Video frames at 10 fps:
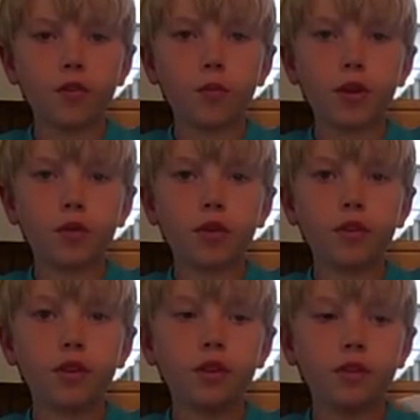if you make one
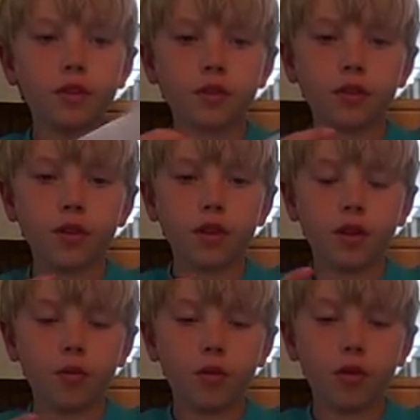of these,
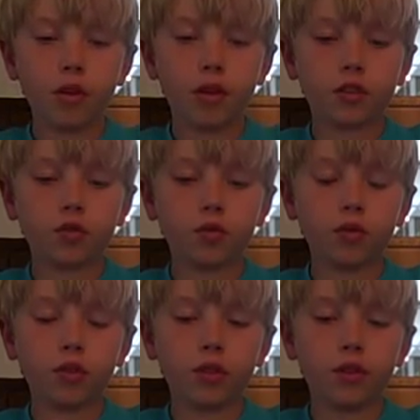they will
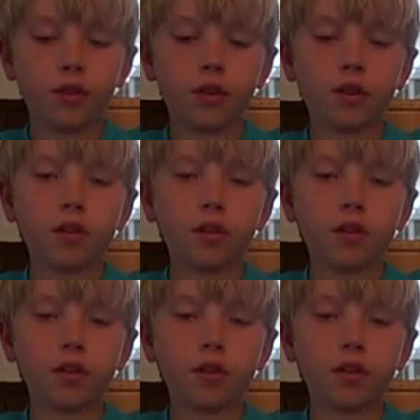actually,